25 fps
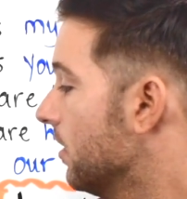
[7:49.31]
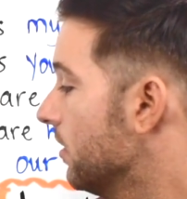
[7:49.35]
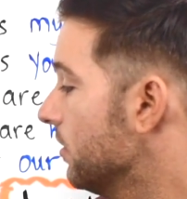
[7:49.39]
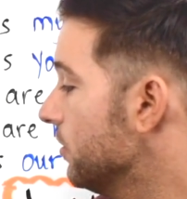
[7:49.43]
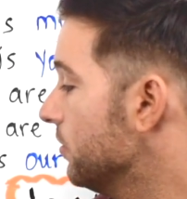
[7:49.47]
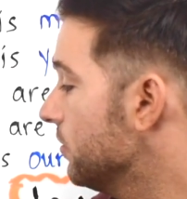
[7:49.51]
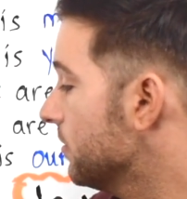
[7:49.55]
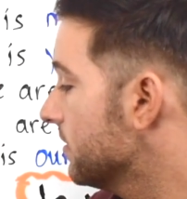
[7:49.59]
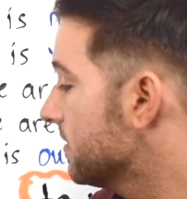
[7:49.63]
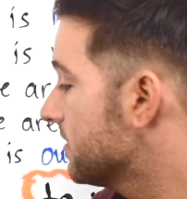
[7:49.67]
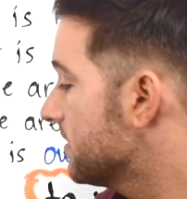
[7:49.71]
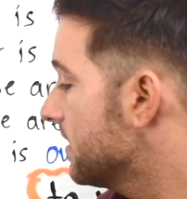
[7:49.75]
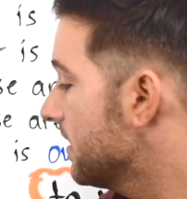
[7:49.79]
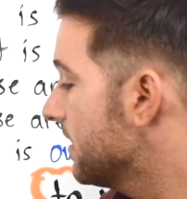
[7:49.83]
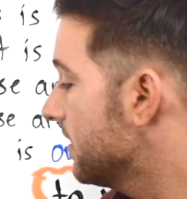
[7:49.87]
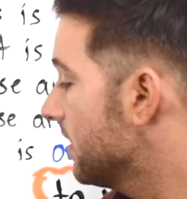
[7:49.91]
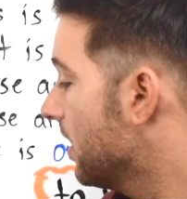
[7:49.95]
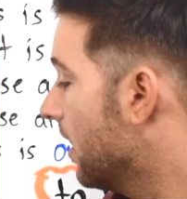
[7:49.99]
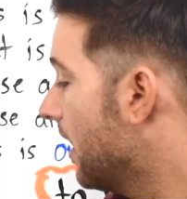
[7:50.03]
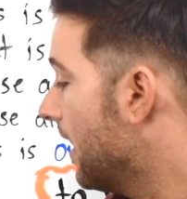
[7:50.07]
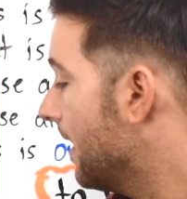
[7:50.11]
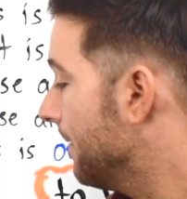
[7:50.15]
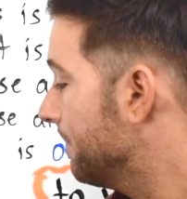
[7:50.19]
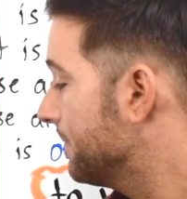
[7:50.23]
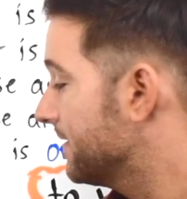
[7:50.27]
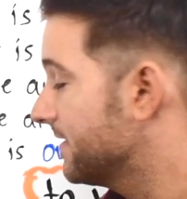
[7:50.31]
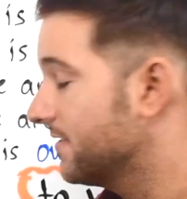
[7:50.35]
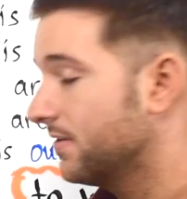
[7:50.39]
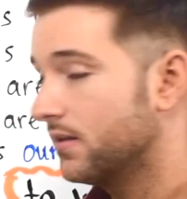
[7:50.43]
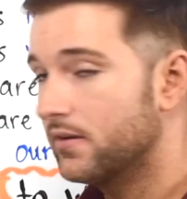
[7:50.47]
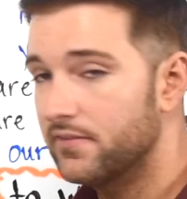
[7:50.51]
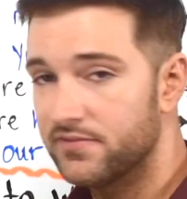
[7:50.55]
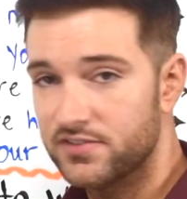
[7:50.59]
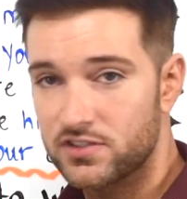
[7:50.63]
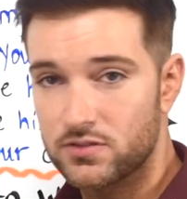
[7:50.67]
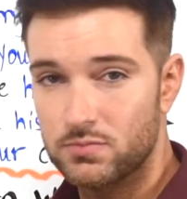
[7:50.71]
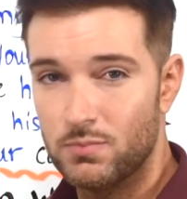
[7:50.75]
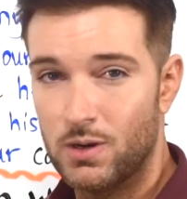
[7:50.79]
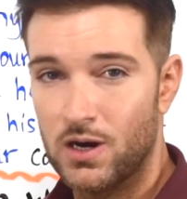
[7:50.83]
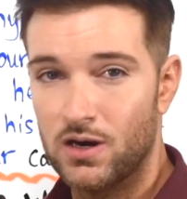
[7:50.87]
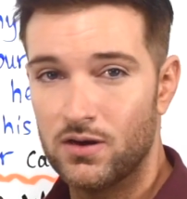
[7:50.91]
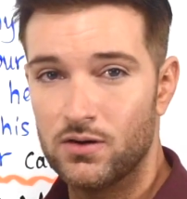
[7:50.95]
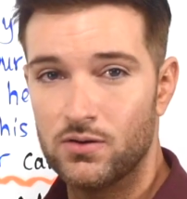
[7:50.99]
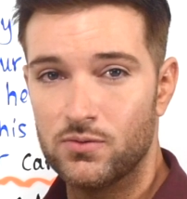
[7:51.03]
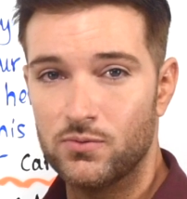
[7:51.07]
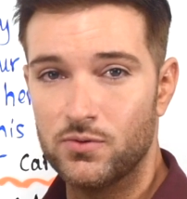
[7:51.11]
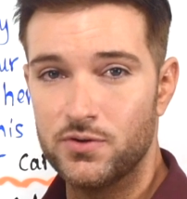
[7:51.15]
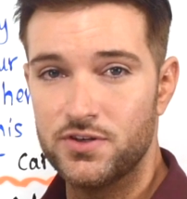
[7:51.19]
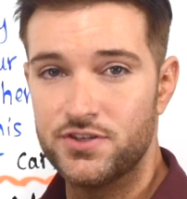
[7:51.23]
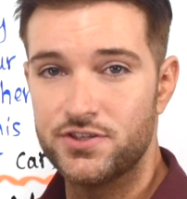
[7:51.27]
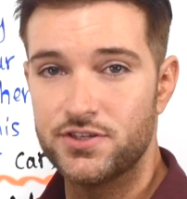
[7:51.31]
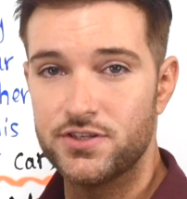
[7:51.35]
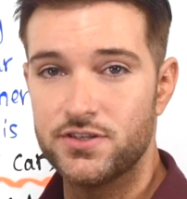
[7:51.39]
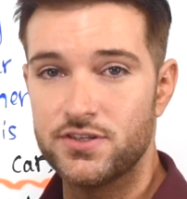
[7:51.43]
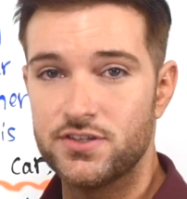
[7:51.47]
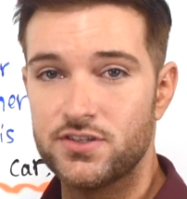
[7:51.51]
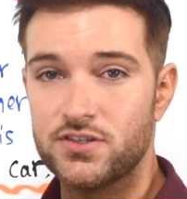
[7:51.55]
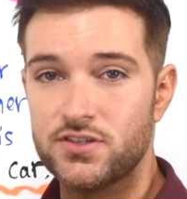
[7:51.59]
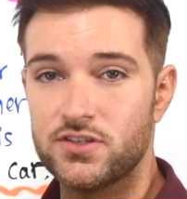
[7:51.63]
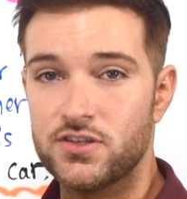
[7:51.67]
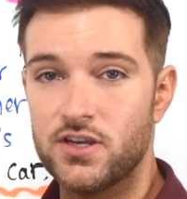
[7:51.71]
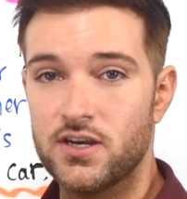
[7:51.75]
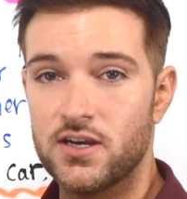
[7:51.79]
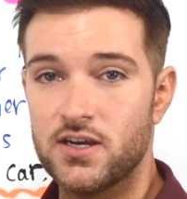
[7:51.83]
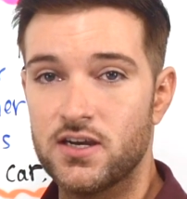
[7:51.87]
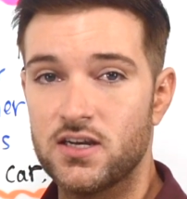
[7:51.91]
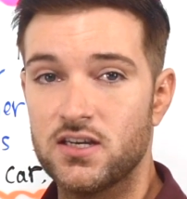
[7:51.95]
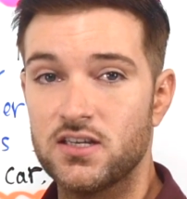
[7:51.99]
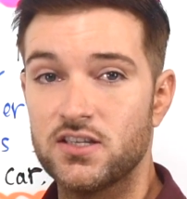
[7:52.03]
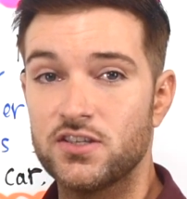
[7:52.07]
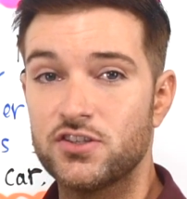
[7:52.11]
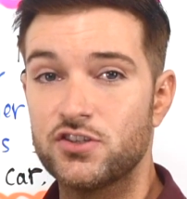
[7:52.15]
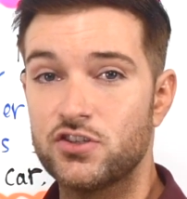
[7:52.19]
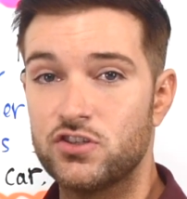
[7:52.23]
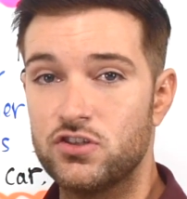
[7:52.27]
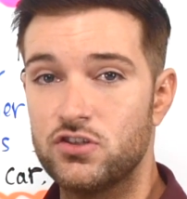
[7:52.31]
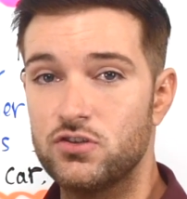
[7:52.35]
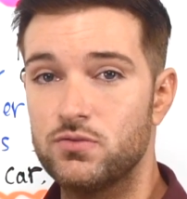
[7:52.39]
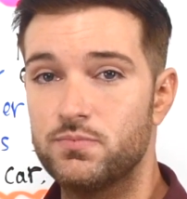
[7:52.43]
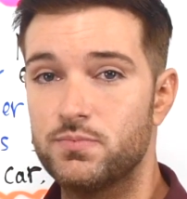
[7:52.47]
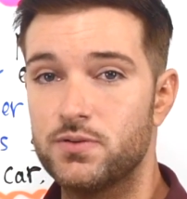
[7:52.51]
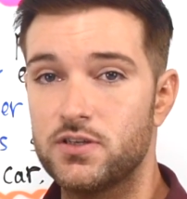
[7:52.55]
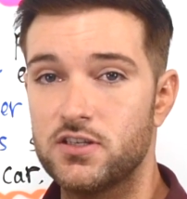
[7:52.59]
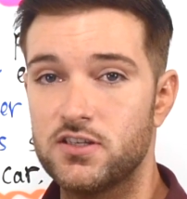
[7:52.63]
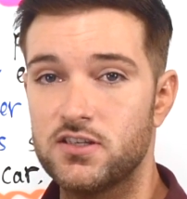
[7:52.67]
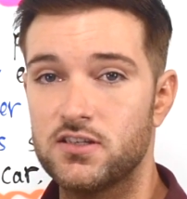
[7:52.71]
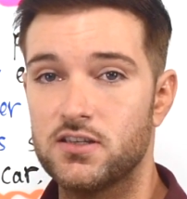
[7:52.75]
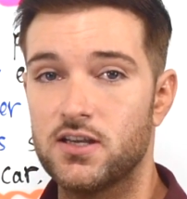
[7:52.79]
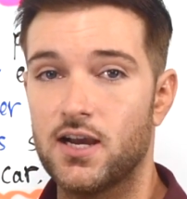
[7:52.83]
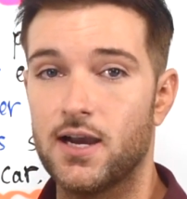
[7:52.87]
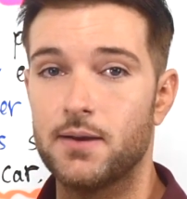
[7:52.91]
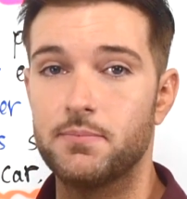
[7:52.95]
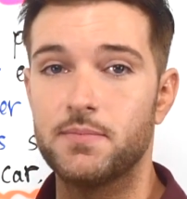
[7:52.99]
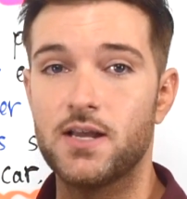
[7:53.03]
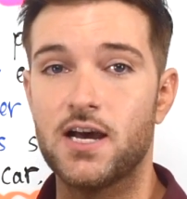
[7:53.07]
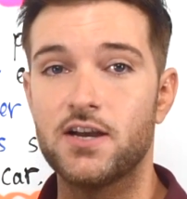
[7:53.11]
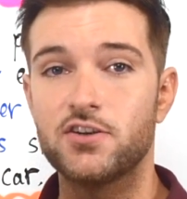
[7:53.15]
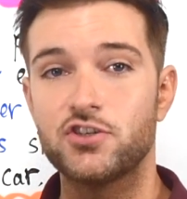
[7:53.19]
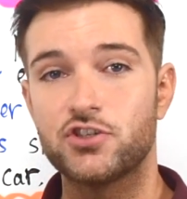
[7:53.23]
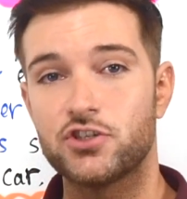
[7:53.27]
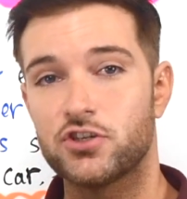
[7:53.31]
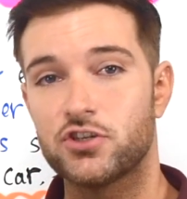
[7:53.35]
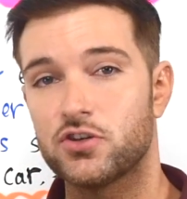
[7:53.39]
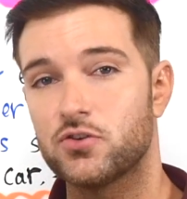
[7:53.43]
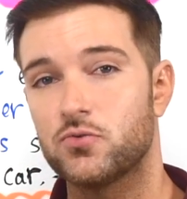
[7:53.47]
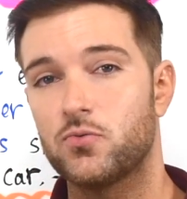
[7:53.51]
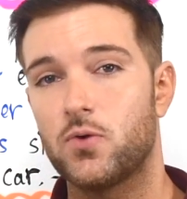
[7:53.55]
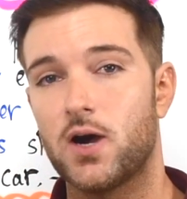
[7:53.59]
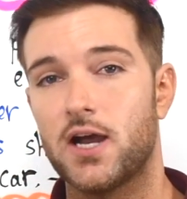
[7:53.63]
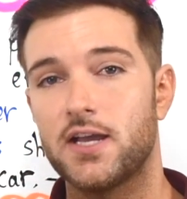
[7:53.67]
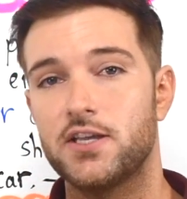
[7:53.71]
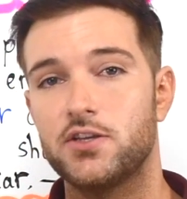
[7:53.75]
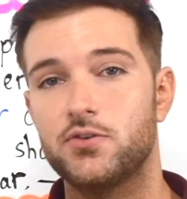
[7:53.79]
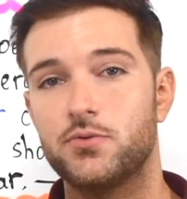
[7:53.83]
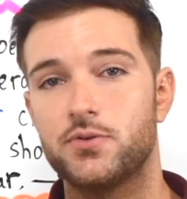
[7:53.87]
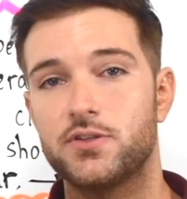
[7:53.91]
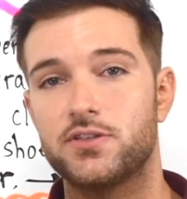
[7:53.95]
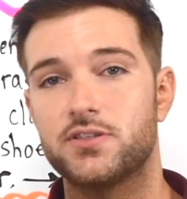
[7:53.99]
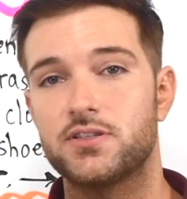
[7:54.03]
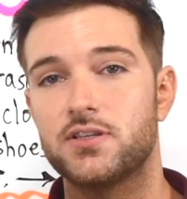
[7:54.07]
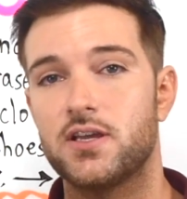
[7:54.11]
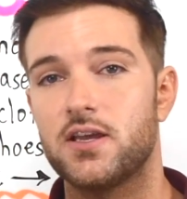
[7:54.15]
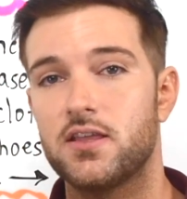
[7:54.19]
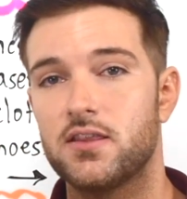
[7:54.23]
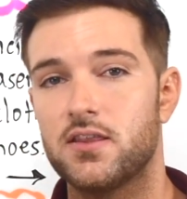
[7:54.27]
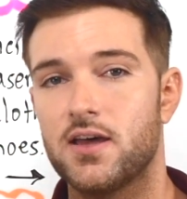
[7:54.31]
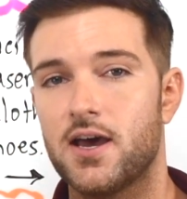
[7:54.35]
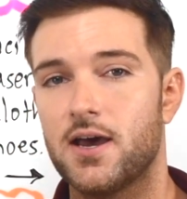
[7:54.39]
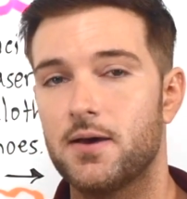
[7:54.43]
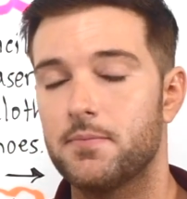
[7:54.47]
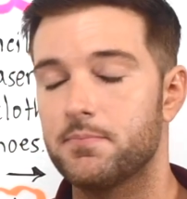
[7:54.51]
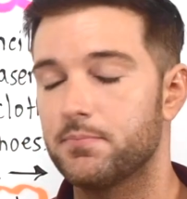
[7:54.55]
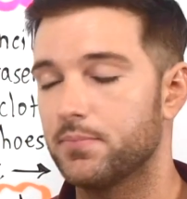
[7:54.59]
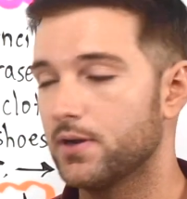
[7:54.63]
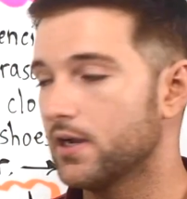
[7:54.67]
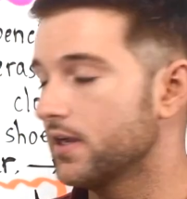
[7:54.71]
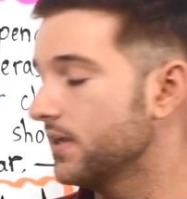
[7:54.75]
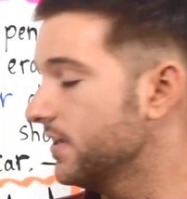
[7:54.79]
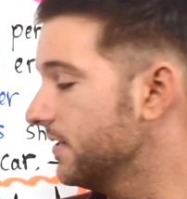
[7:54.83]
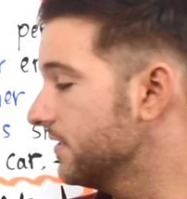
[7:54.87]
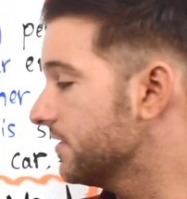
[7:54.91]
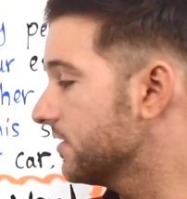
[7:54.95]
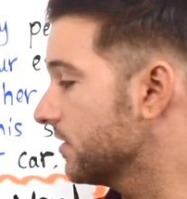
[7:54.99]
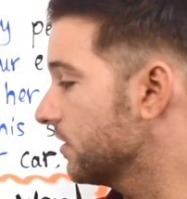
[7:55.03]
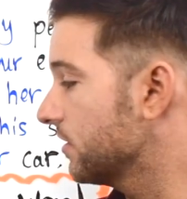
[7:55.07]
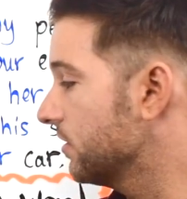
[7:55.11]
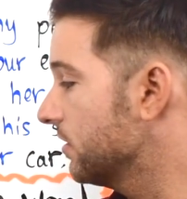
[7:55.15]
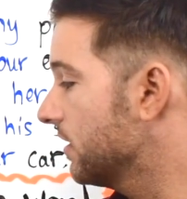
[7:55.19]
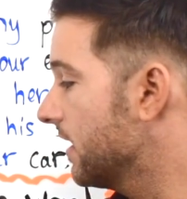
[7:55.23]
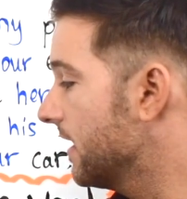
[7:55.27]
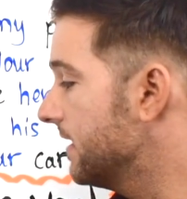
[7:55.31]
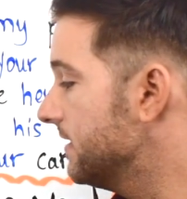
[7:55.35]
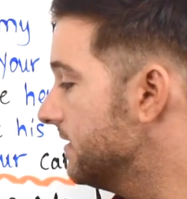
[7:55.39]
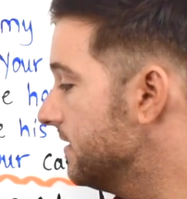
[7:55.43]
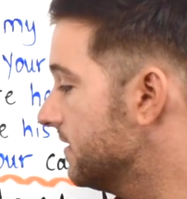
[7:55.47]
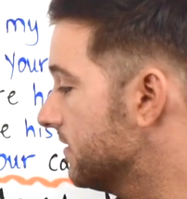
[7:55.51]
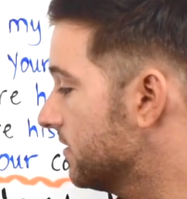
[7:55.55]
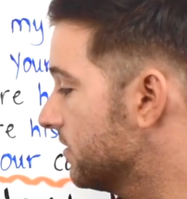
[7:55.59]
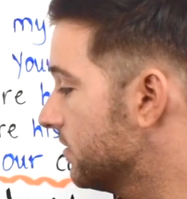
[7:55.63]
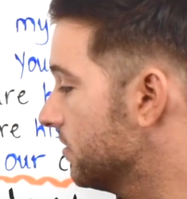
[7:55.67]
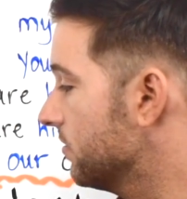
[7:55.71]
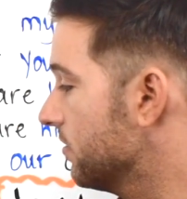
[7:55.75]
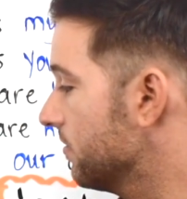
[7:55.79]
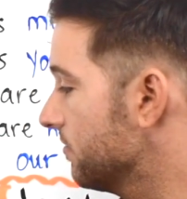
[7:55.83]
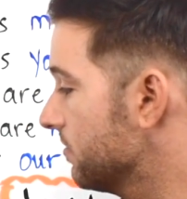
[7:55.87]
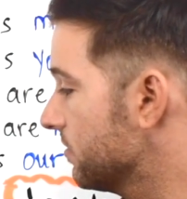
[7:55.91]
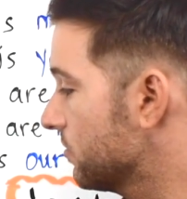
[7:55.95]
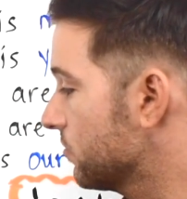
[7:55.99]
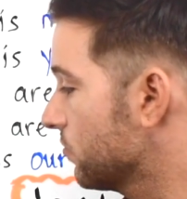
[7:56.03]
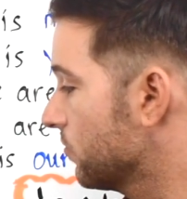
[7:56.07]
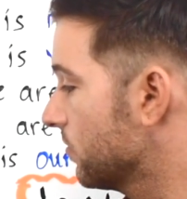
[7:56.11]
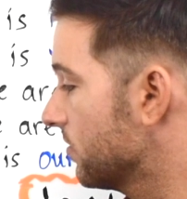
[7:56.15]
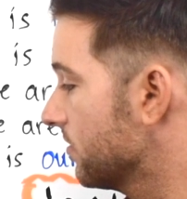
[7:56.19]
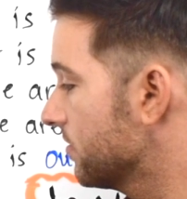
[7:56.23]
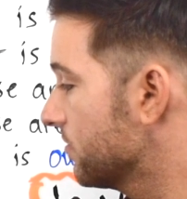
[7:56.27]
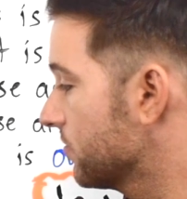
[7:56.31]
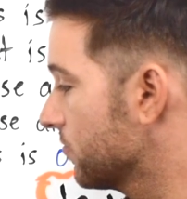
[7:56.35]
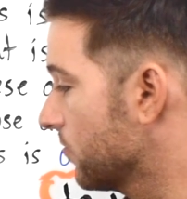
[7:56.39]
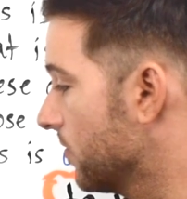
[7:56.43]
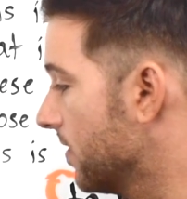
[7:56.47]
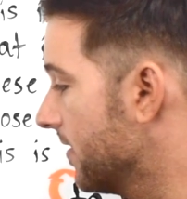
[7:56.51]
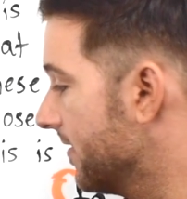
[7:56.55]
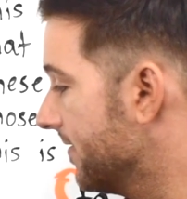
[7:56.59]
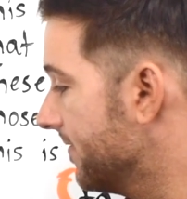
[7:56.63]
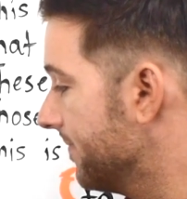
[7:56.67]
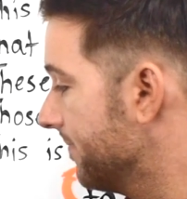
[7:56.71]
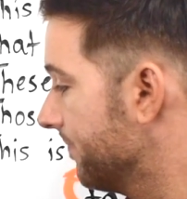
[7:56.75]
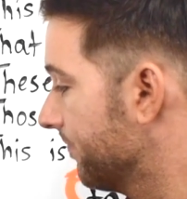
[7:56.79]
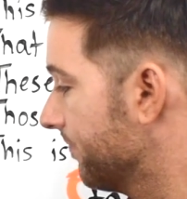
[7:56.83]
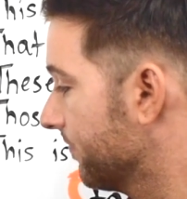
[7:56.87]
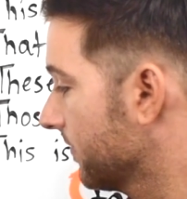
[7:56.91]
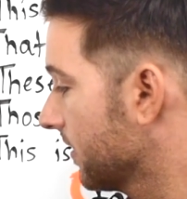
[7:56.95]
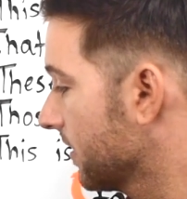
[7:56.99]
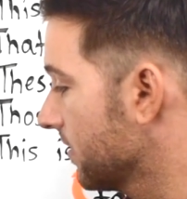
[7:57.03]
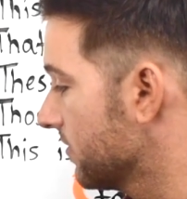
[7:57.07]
You could say the opposite of smart, which is stupid. I'm not sure why you would say that, but it's a good idea to know this word as well.